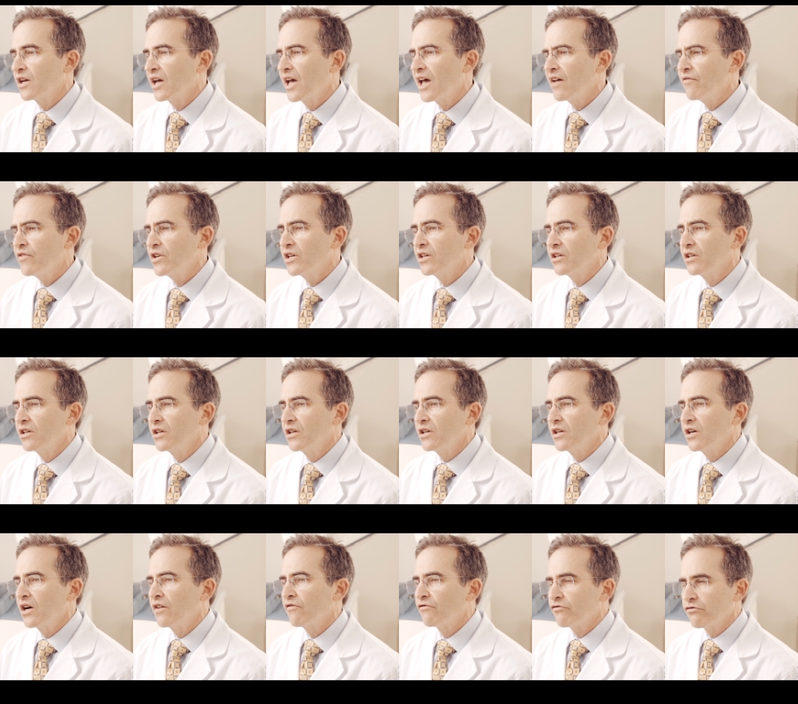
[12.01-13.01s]
Having
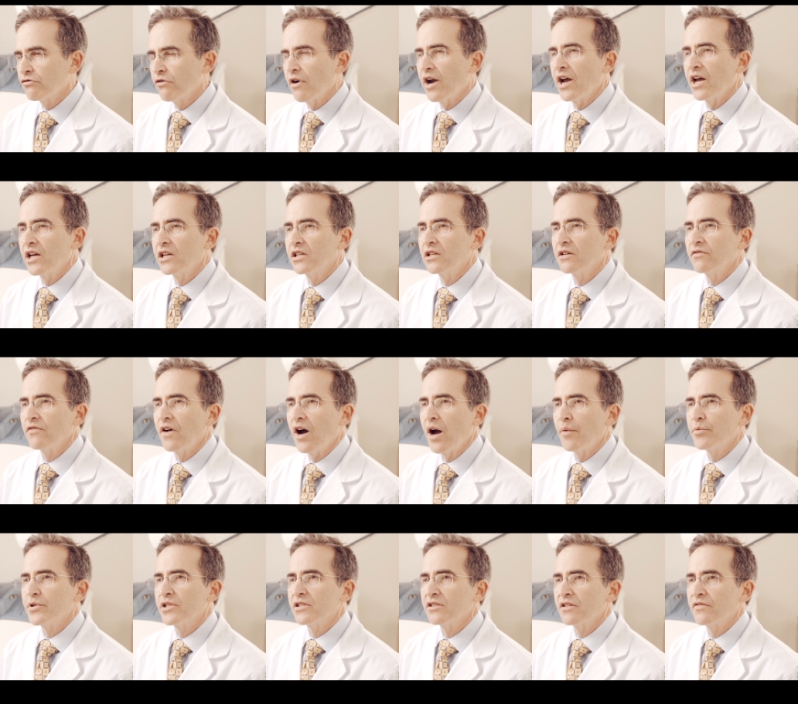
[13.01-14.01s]
a variety of
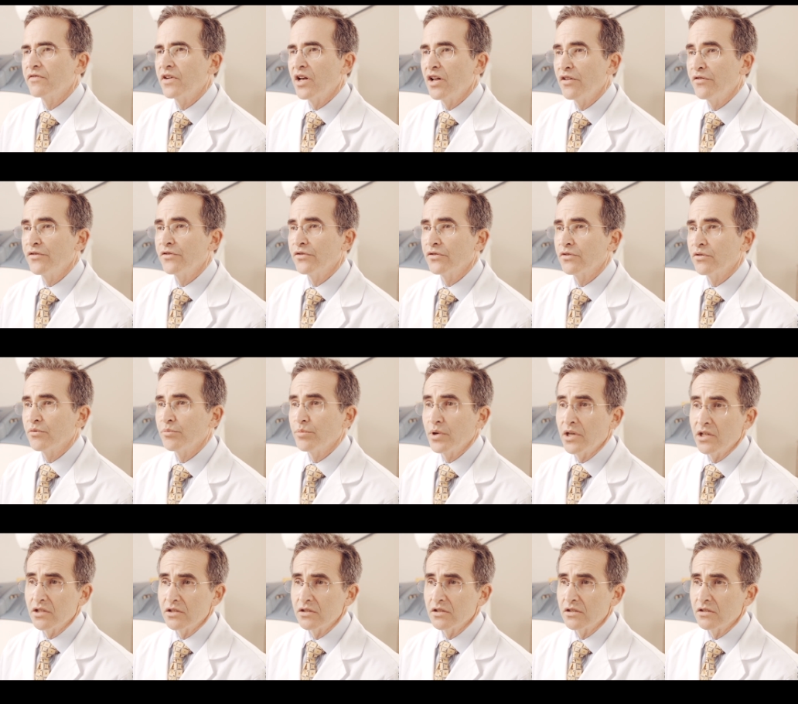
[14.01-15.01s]
options available for
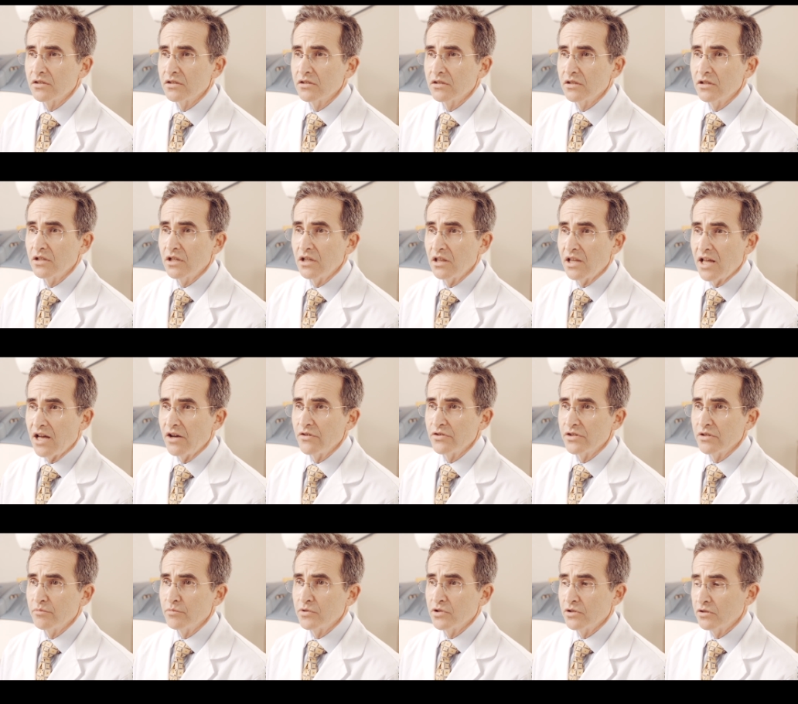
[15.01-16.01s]
patients
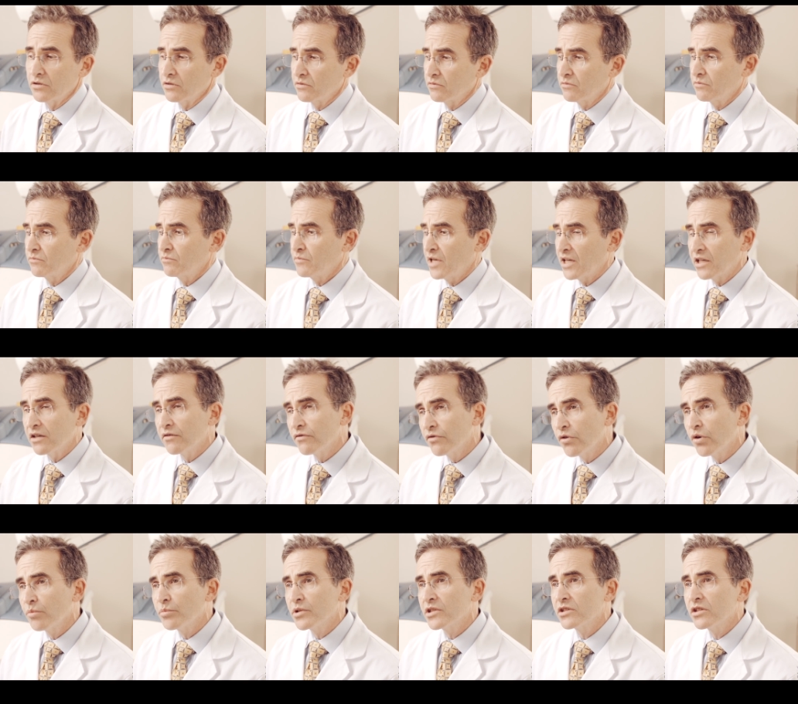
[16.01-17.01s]
allows them to make
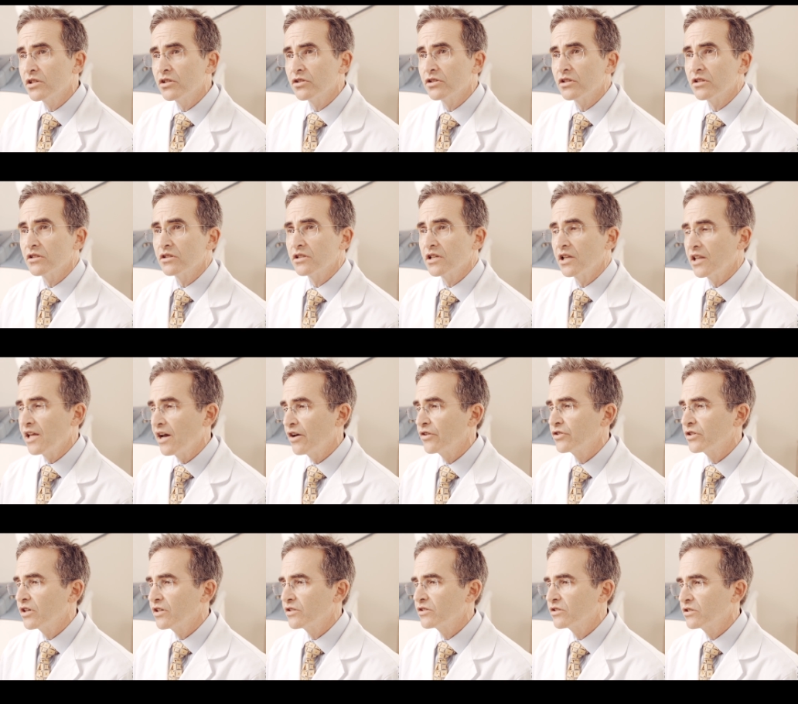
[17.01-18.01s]
informed decisions,
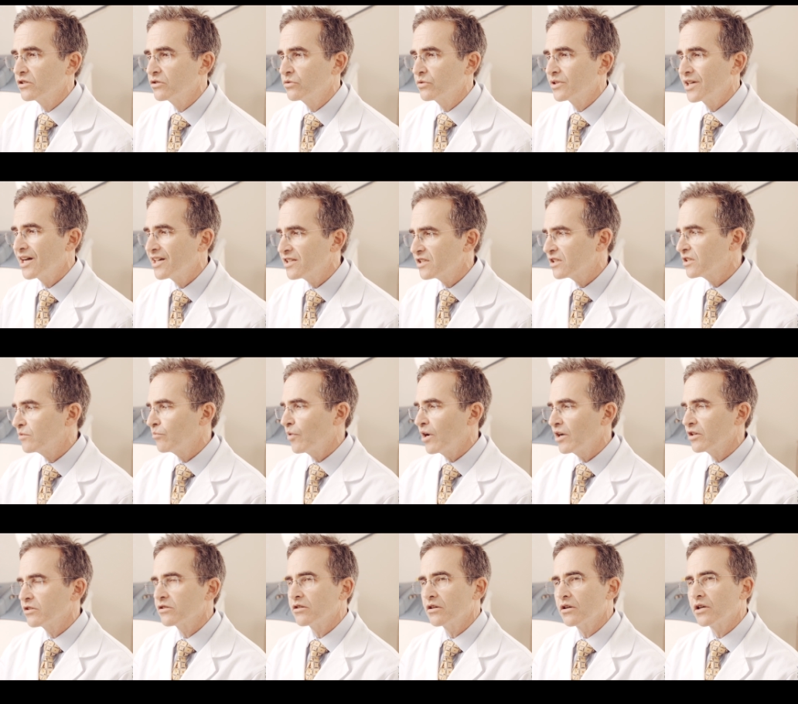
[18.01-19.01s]
allows us to
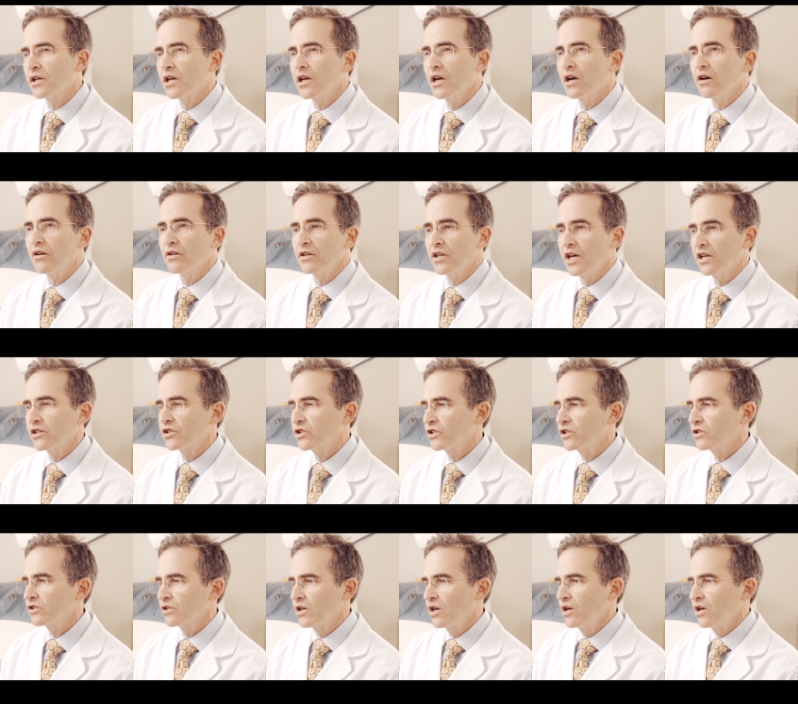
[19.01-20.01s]
customize their care and not
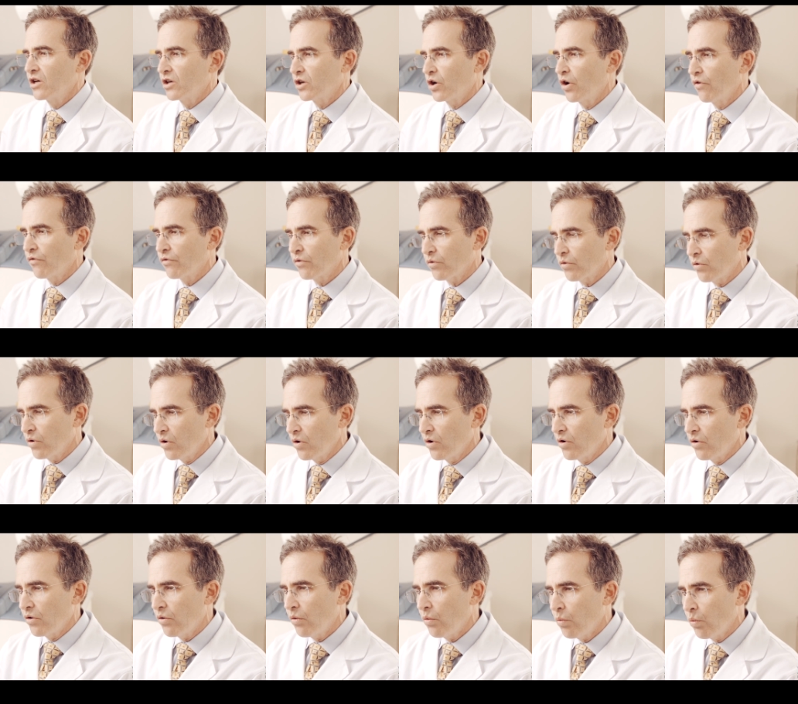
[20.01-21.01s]
just go for
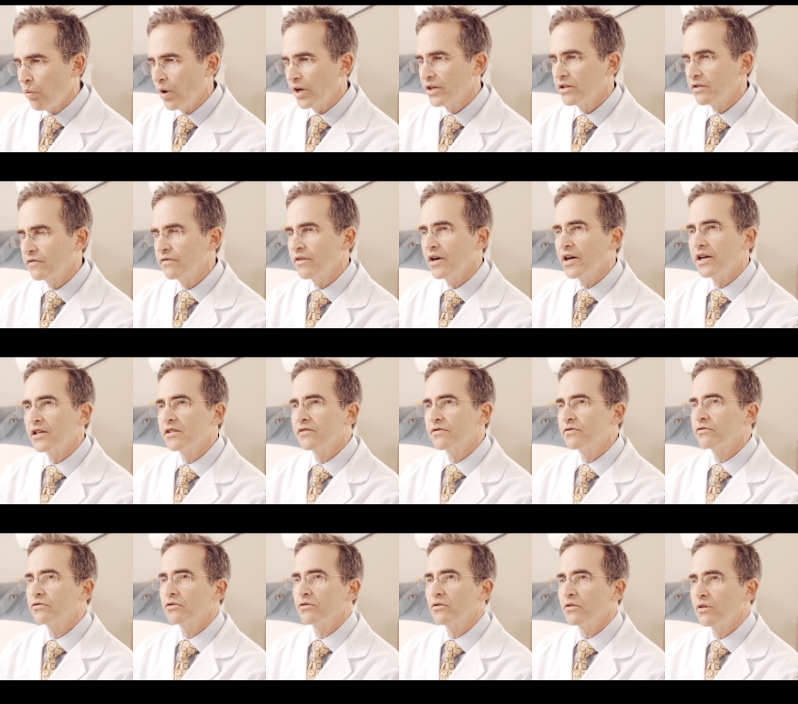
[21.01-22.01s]
one device
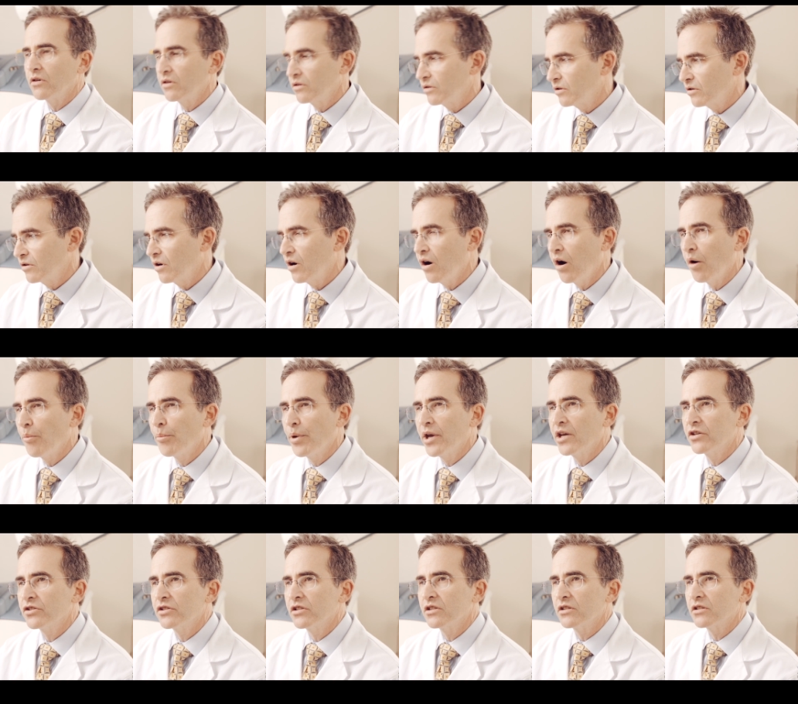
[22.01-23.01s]
for all
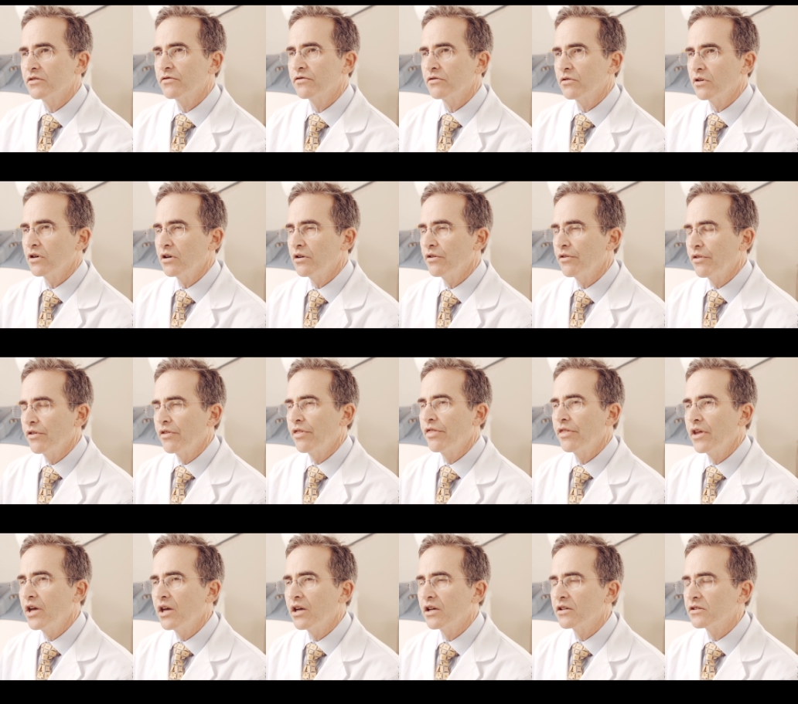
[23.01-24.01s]
patients for all
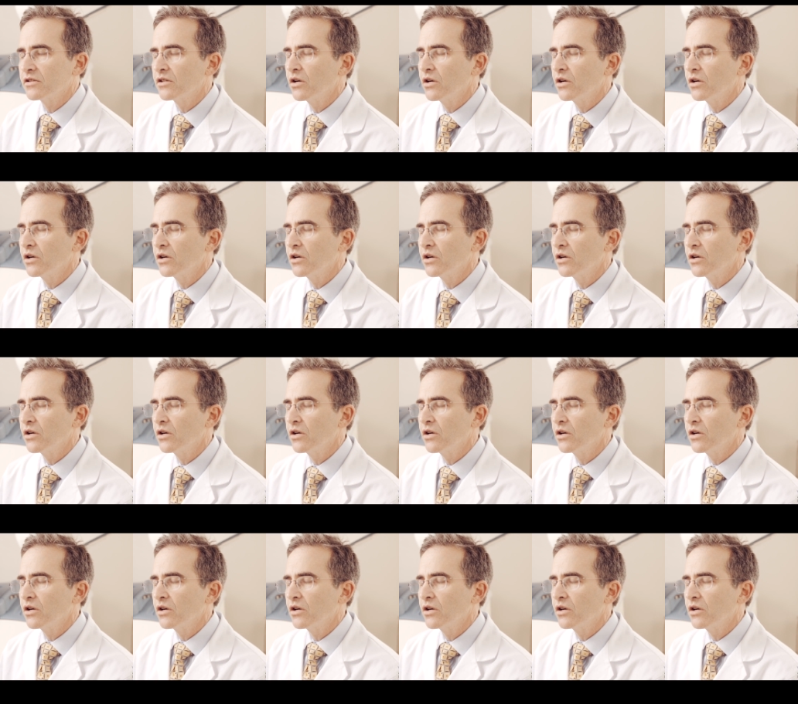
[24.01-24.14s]
things.